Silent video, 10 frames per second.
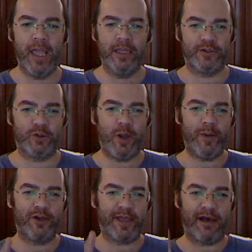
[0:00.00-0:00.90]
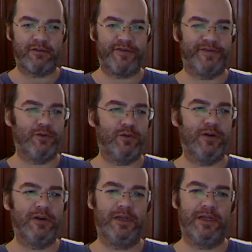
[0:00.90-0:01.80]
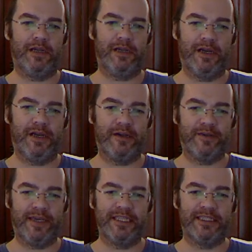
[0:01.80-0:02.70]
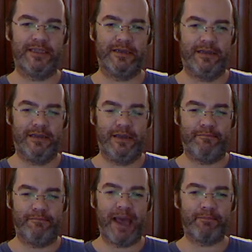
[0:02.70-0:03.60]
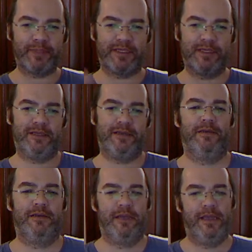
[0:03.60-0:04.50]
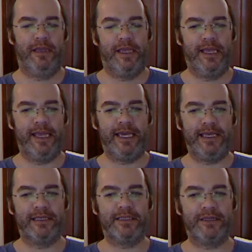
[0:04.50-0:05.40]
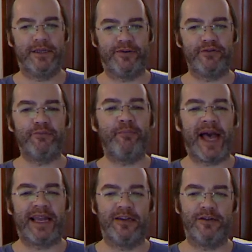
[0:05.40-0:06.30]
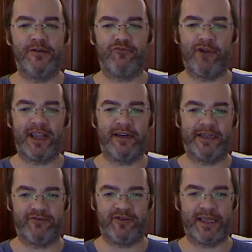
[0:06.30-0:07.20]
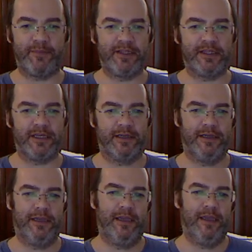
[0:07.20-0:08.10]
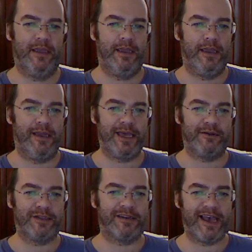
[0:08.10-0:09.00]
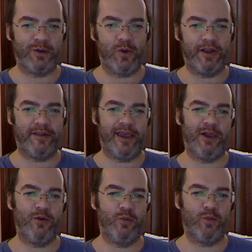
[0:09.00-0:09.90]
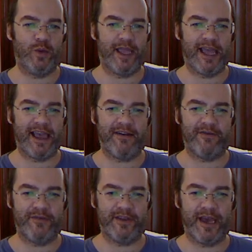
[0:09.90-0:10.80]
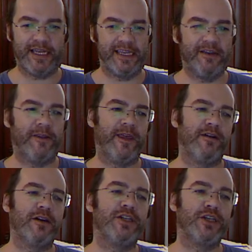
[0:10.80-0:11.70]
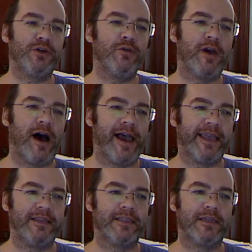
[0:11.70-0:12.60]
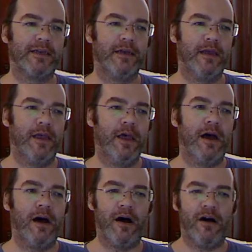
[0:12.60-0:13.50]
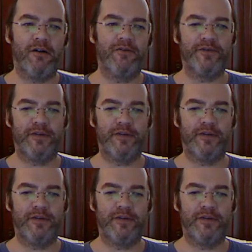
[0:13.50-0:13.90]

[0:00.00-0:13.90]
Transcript: So the way we look out for these MAPs is through pattern recognition receptors. And on slide 1 there, we have the idea that there are two kinds of